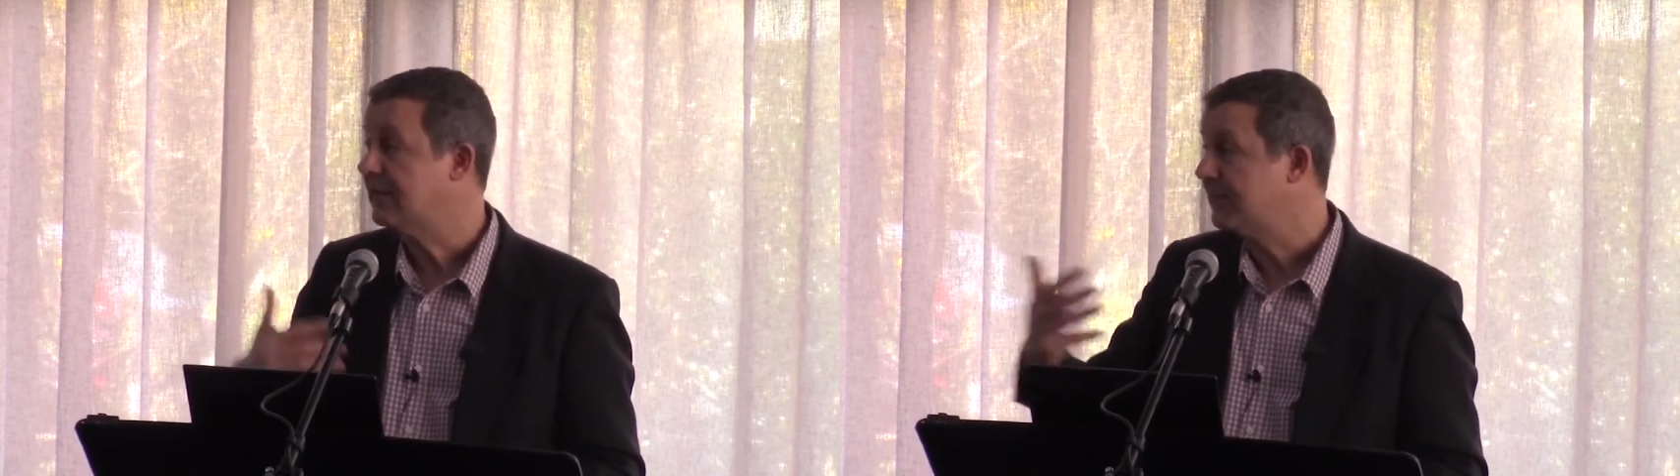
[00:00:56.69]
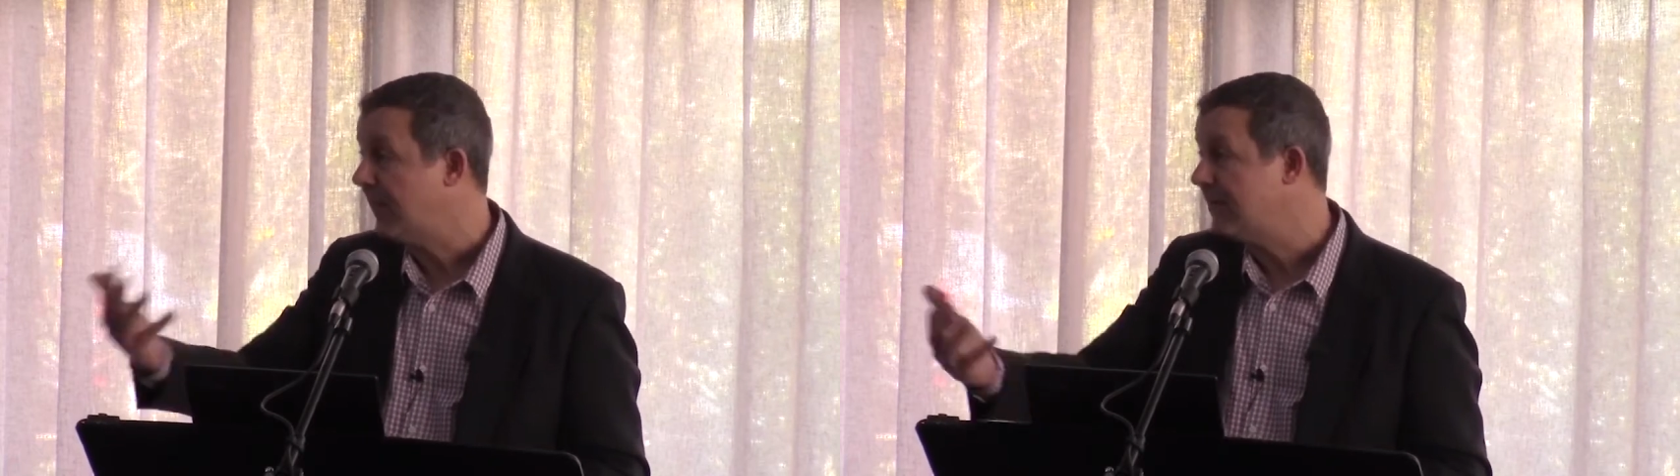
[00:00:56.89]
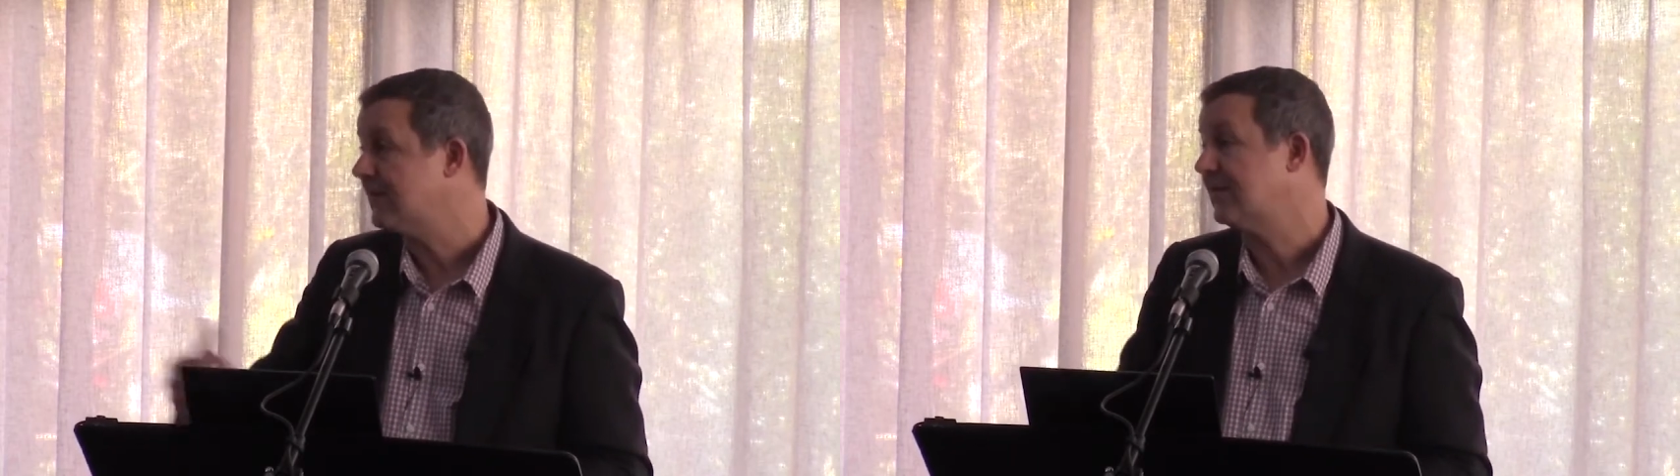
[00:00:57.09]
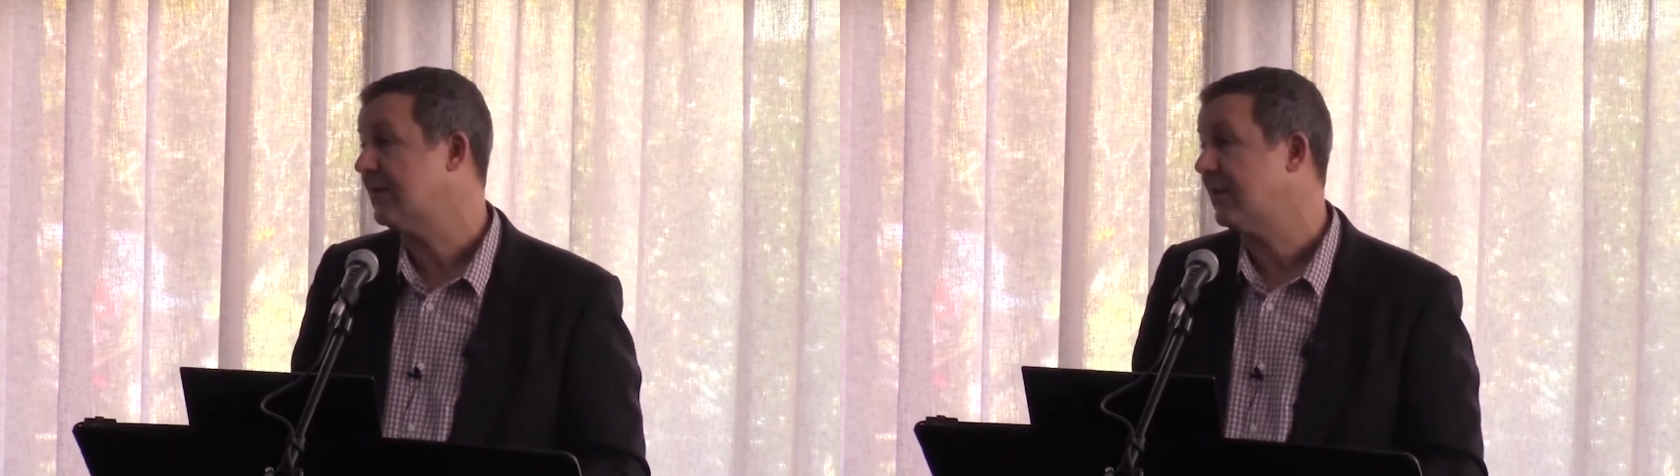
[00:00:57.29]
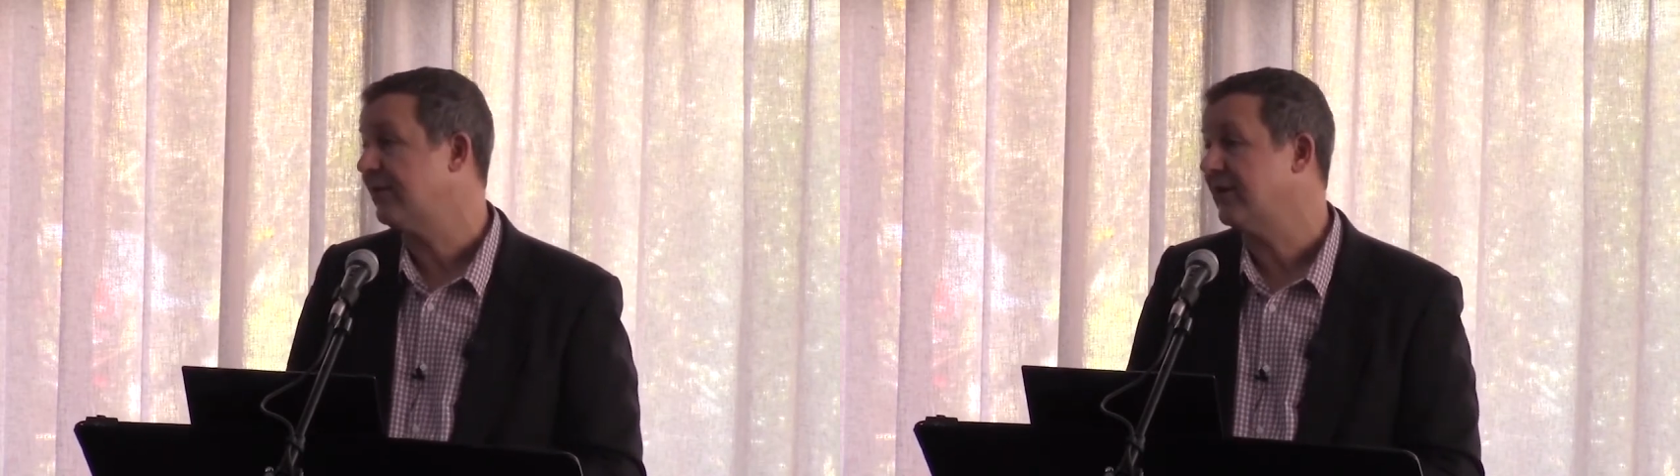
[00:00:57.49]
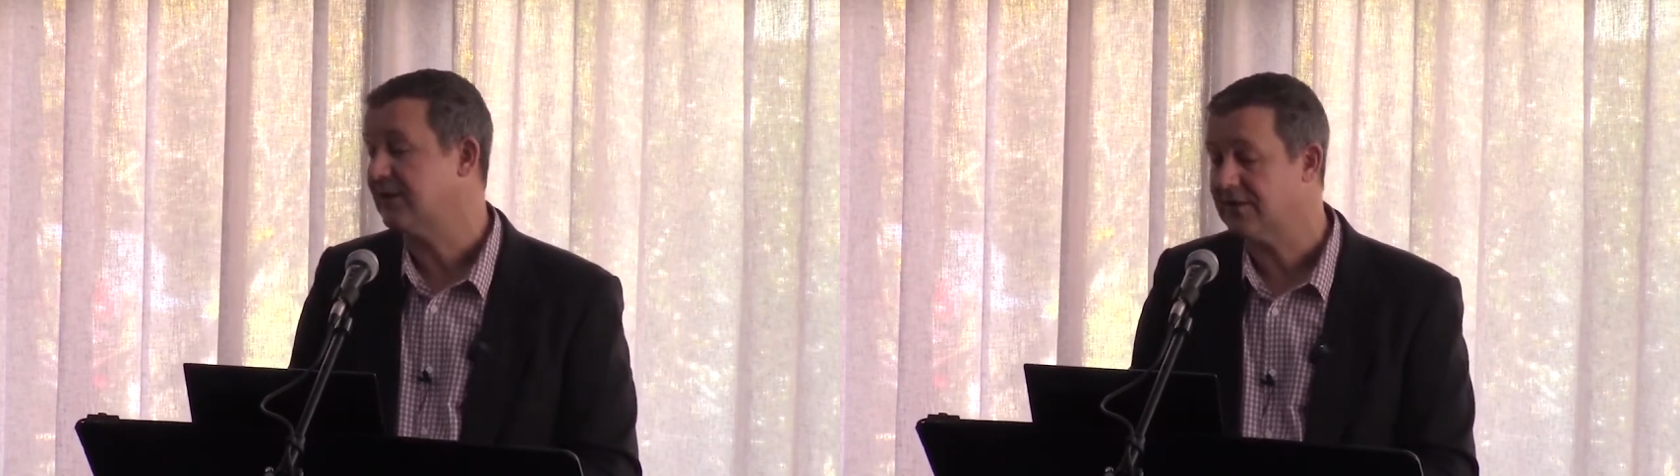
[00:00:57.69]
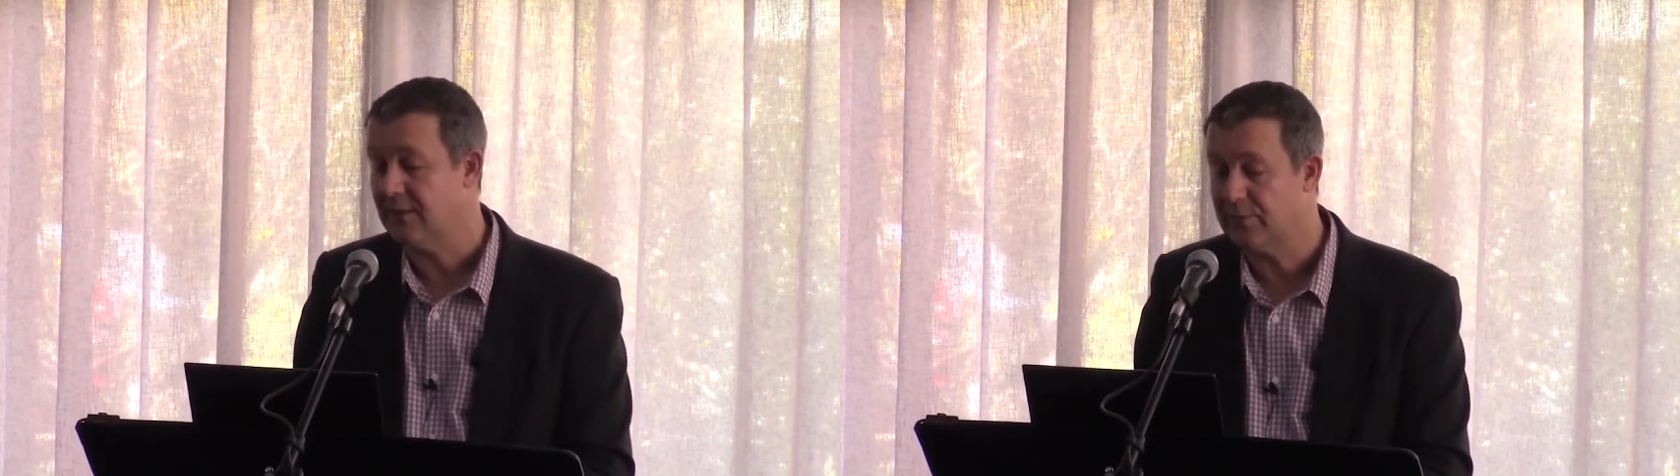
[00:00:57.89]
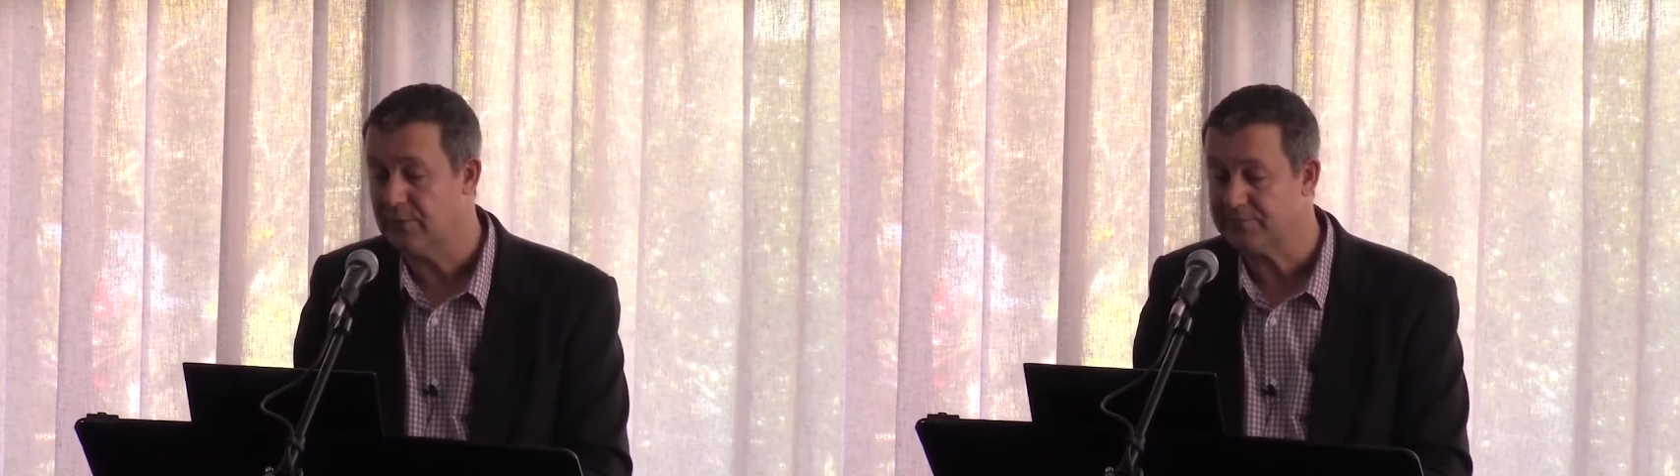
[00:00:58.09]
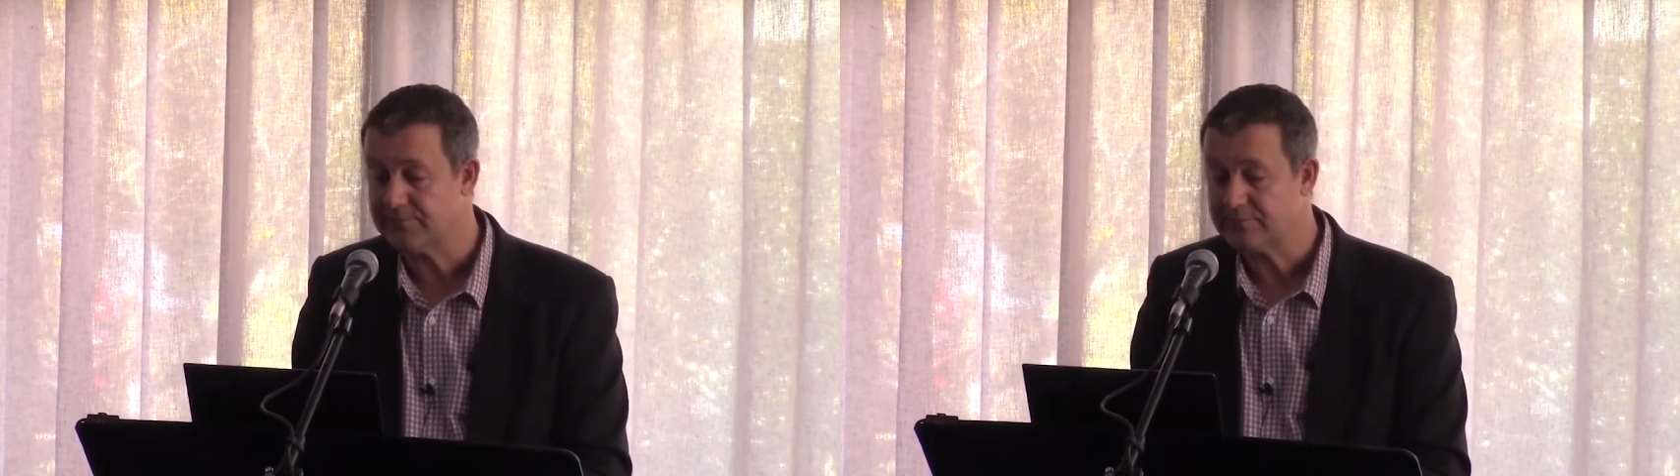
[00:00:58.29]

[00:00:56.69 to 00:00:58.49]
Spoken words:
spoke to someone, for example,